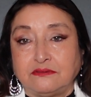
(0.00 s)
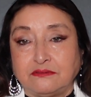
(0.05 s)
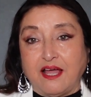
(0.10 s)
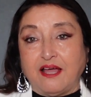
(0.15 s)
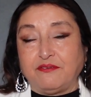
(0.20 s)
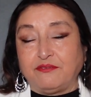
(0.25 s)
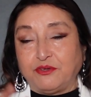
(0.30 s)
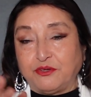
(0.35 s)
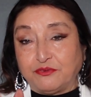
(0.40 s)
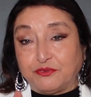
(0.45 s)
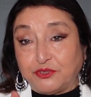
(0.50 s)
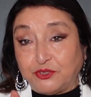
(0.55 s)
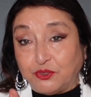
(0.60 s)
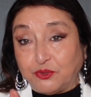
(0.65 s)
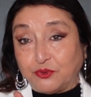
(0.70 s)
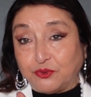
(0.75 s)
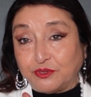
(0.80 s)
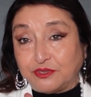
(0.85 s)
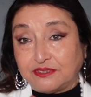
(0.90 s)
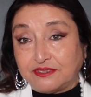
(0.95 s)
Have you ever
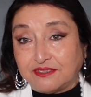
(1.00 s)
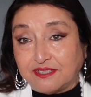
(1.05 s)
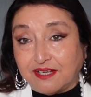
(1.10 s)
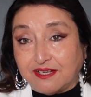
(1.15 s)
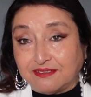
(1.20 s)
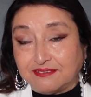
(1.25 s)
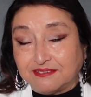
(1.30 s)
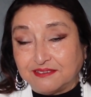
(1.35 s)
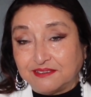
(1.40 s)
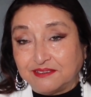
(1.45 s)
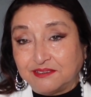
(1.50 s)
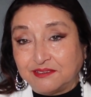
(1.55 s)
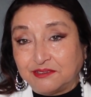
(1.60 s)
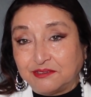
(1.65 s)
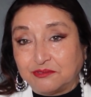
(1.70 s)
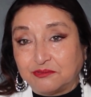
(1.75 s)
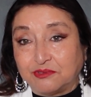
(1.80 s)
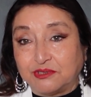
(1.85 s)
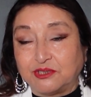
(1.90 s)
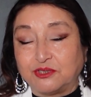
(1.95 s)
noticed that
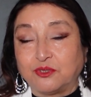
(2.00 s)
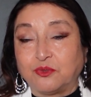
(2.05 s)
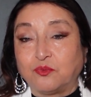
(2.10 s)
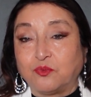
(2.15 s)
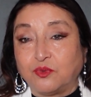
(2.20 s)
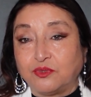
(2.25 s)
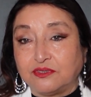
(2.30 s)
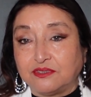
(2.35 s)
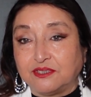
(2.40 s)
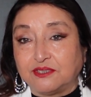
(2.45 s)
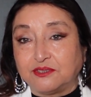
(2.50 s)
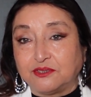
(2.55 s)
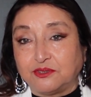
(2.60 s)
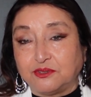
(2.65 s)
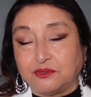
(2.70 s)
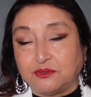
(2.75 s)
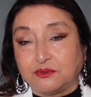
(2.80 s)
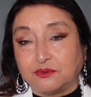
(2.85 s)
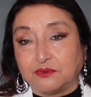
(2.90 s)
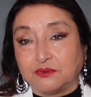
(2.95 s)
when someone tells
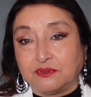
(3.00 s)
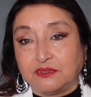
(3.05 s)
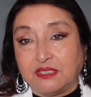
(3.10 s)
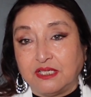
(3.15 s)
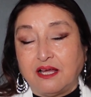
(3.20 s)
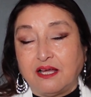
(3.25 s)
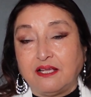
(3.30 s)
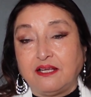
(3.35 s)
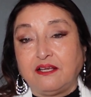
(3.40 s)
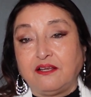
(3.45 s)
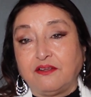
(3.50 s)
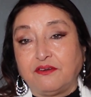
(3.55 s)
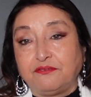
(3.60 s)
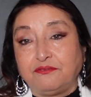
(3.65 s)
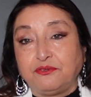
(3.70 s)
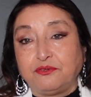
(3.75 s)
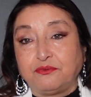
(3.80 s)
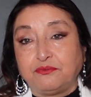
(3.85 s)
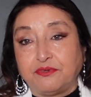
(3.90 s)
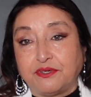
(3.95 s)
you, I love
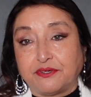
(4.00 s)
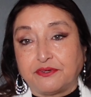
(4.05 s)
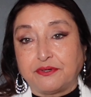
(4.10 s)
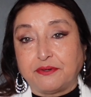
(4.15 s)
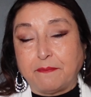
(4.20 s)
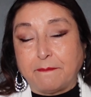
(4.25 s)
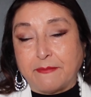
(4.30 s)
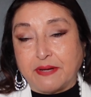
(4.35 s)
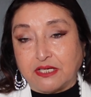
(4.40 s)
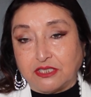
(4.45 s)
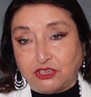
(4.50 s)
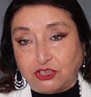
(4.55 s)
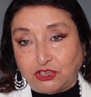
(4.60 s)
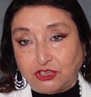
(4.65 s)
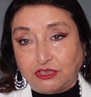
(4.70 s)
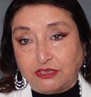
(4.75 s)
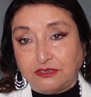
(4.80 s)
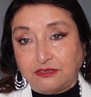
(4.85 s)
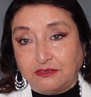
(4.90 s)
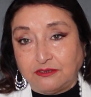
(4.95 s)
you very
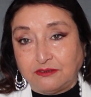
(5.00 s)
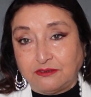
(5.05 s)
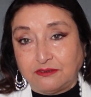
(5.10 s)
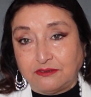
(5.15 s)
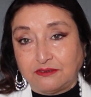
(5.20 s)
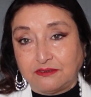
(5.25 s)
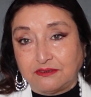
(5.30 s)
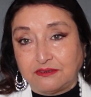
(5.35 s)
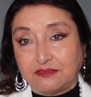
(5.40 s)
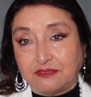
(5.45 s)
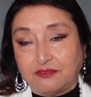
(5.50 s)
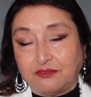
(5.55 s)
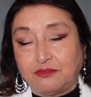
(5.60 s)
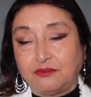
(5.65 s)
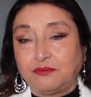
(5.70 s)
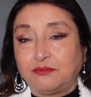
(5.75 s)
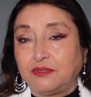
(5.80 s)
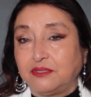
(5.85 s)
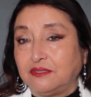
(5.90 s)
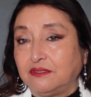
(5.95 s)
much?
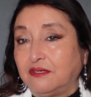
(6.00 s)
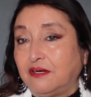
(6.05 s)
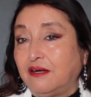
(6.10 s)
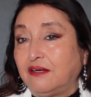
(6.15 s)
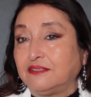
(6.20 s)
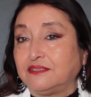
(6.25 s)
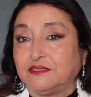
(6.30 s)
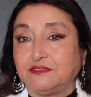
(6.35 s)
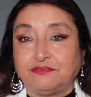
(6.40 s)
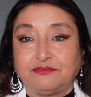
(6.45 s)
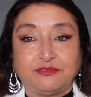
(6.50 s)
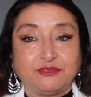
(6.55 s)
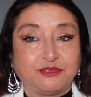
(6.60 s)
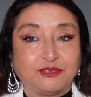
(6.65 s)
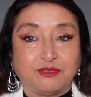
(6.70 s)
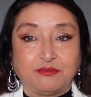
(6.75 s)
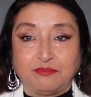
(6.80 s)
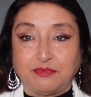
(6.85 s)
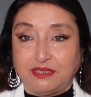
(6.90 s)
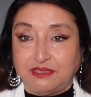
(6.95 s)
Oh my gosh, it
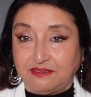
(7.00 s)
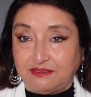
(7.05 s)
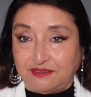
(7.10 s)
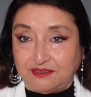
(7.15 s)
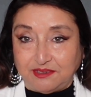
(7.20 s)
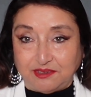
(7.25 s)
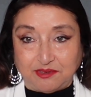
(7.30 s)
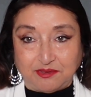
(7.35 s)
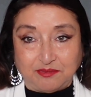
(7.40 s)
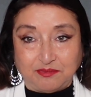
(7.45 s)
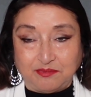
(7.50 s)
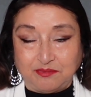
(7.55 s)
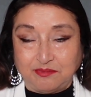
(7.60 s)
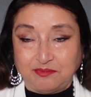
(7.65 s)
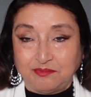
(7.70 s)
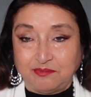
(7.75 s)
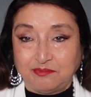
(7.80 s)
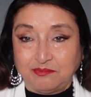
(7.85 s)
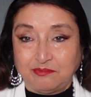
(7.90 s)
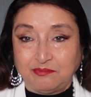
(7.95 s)
feels amazing.
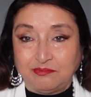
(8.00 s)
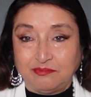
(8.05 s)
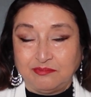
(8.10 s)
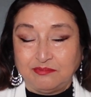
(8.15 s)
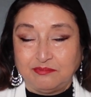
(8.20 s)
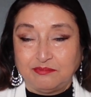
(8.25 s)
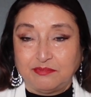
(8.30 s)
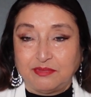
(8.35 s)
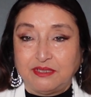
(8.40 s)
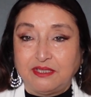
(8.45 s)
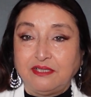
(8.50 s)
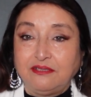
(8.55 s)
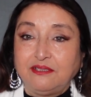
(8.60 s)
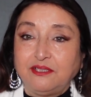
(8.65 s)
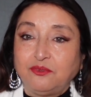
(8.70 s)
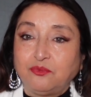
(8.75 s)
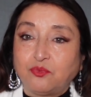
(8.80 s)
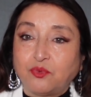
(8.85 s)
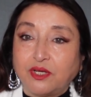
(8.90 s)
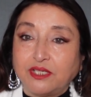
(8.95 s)
But then
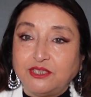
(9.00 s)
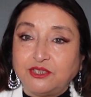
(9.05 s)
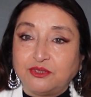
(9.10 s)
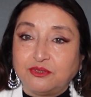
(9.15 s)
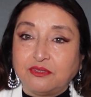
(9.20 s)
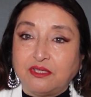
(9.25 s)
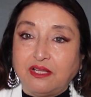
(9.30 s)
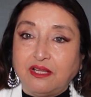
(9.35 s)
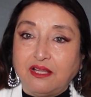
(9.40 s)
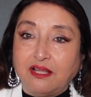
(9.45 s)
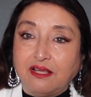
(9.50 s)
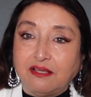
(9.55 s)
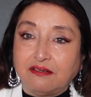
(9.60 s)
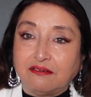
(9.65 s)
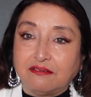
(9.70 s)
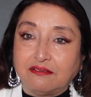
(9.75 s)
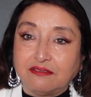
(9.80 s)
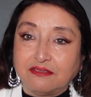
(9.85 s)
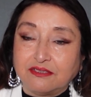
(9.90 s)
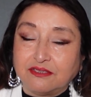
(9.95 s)
they write you a
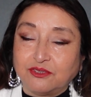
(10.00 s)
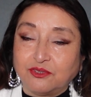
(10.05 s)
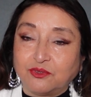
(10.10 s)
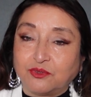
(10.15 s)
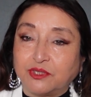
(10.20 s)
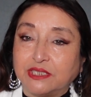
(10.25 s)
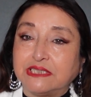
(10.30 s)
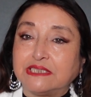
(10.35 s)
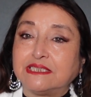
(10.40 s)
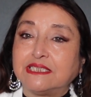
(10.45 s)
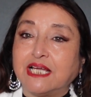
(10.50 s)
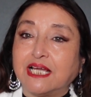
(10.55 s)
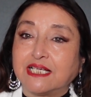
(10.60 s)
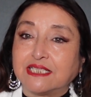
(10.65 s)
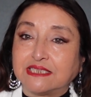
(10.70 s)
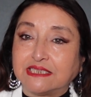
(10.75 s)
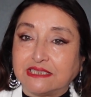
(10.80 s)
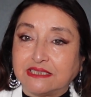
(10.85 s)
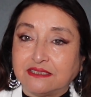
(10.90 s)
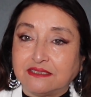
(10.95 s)
letter or a
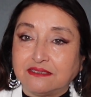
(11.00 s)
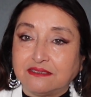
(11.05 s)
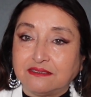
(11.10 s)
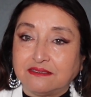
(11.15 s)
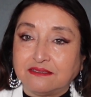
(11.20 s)
text.